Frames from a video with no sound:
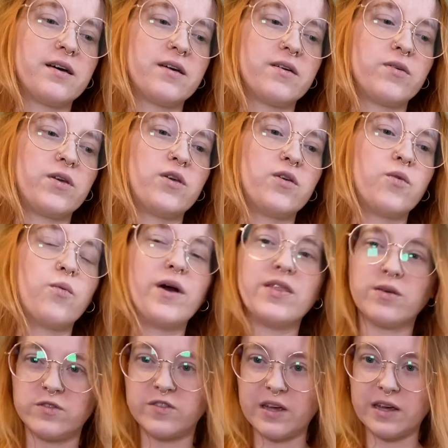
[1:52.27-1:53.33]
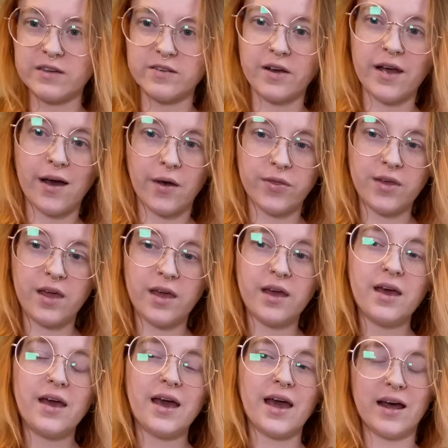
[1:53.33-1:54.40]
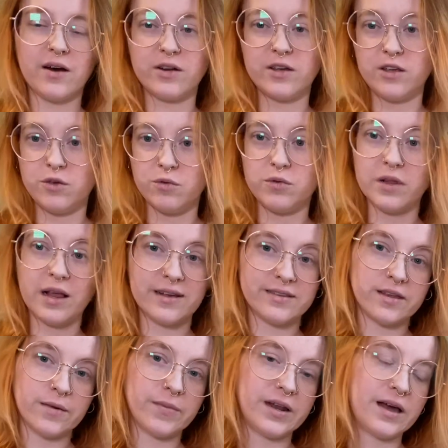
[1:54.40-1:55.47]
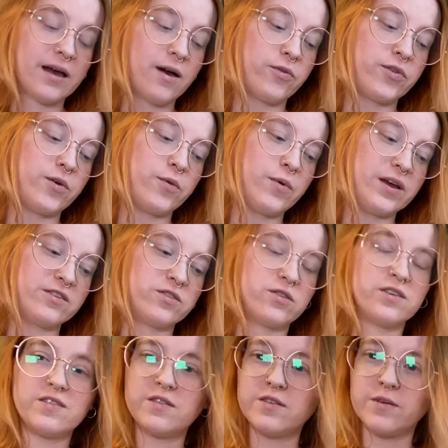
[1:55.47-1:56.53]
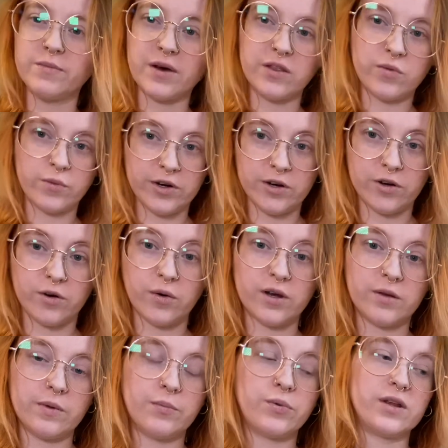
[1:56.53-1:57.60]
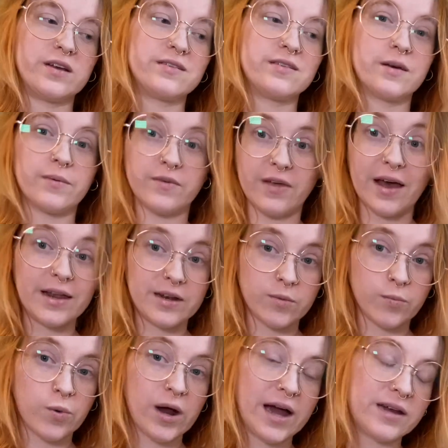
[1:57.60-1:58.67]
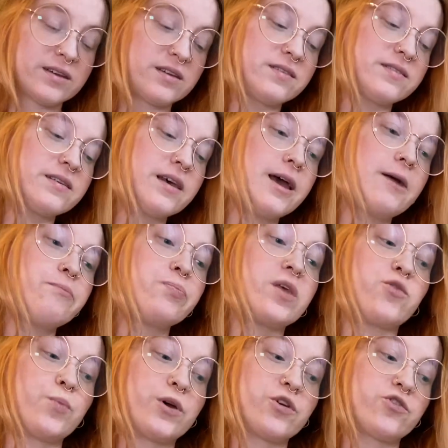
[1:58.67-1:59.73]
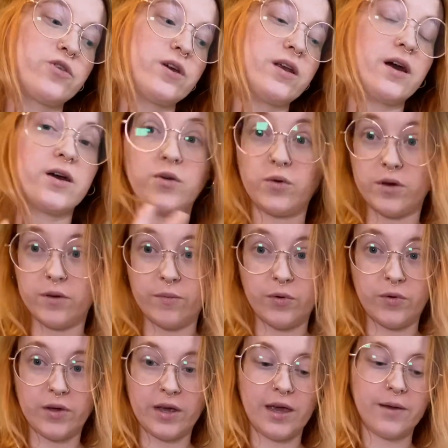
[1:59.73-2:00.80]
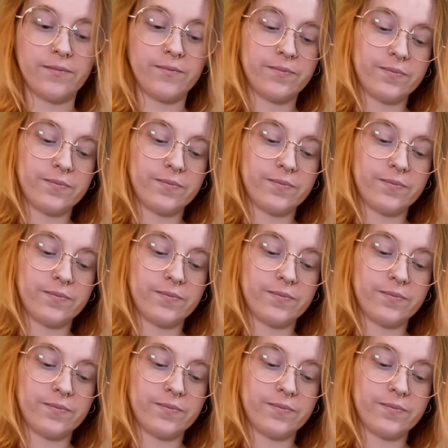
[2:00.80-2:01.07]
you know, when those things are healthy and how to utilize them in a healthy way. So this is a month where you're going to be putting some of that into practice, especially in how you communicate.